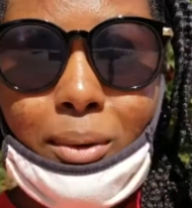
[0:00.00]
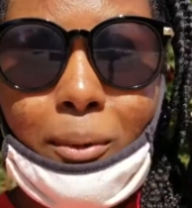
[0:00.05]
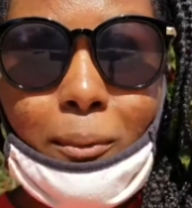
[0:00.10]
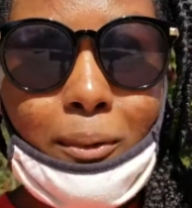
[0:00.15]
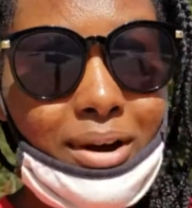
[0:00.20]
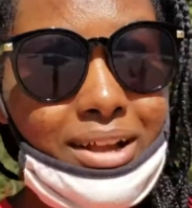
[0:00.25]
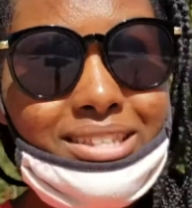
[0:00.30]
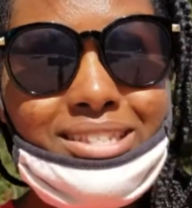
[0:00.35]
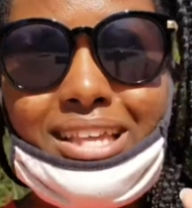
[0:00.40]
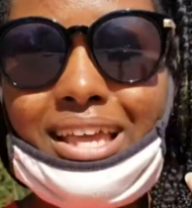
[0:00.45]

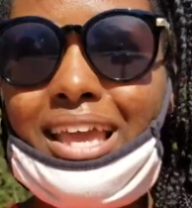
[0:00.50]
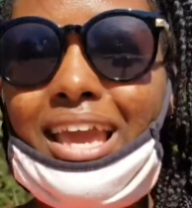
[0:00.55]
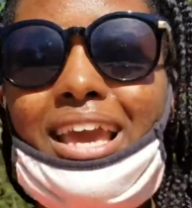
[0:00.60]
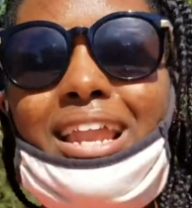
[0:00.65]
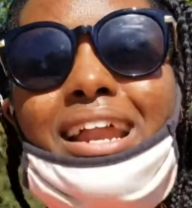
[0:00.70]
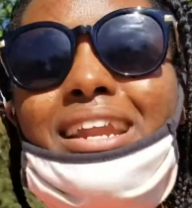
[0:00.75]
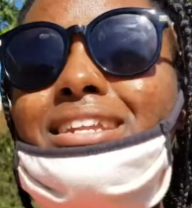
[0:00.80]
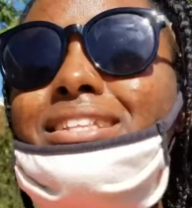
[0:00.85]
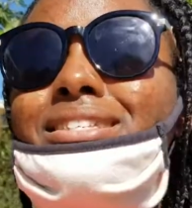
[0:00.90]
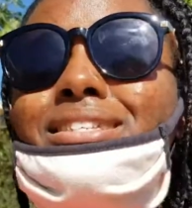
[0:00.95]
Once again,
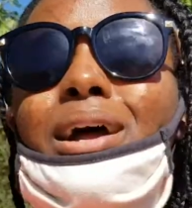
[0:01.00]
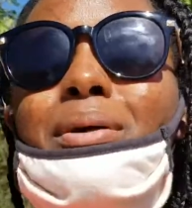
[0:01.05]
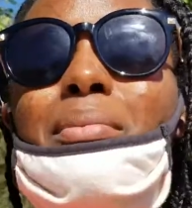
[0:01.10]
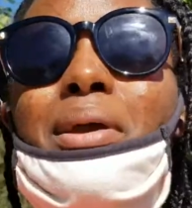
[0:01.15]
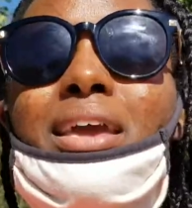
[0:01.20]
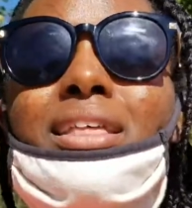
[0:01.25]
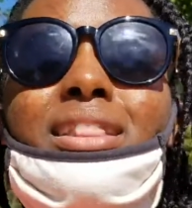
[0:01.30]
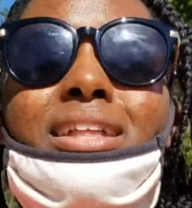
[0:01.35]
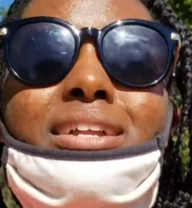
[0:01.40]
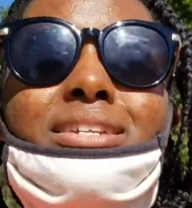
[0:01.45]
I need to start
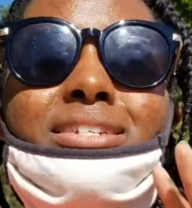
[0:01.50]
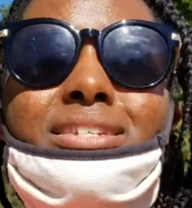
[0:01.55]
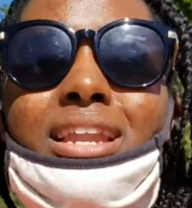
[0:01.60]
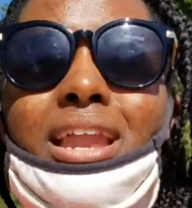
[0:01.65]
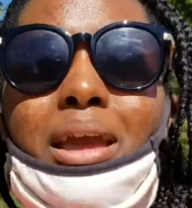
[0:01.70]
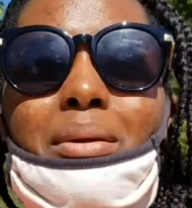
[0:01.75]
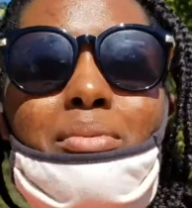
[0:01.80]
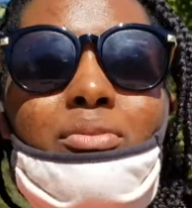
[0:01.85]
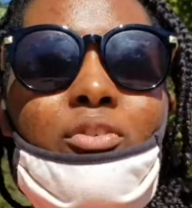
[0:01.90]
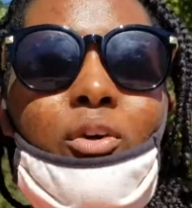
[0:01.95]
making lunch
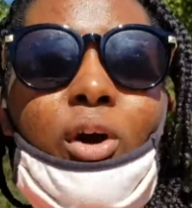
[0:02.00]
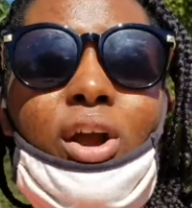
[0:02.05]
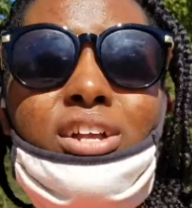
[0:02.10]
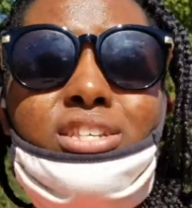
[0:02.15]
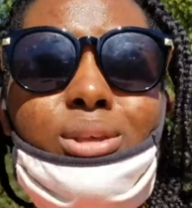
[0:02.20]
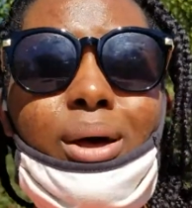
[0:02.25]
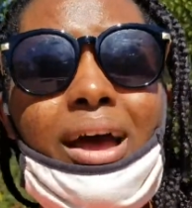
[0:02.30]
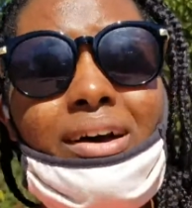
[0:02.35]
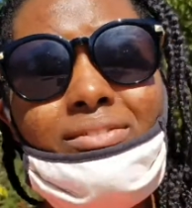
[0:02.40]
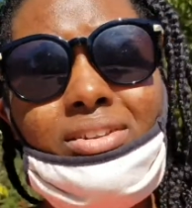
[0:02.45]
today before
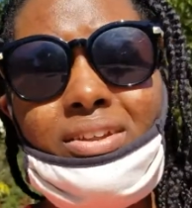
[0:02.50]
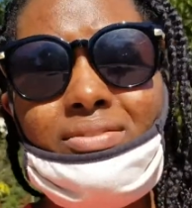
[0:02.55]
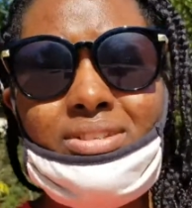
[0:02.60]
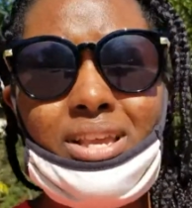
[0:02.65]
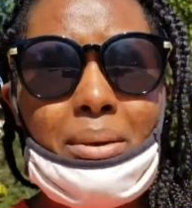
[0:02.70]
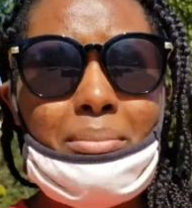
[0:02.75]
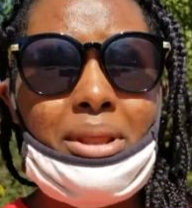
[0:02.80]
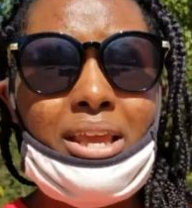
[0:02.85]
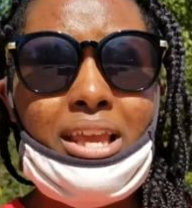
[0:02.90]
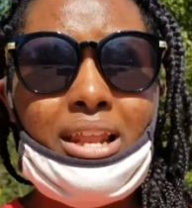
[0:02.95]
so I have enough
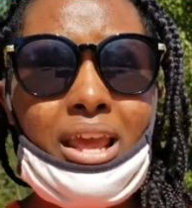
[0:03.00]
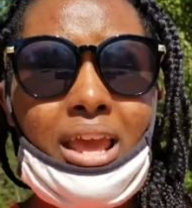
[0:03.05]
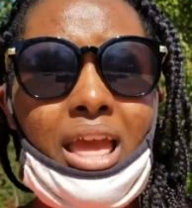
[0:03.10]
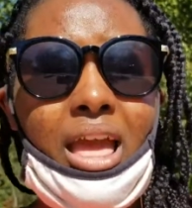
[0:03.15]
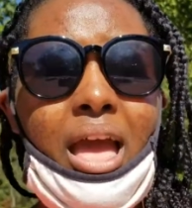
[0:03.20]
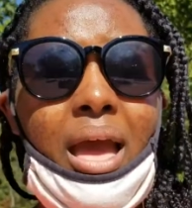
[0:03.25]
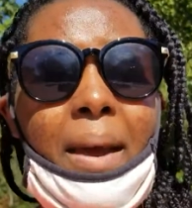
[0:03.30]
time to eat it.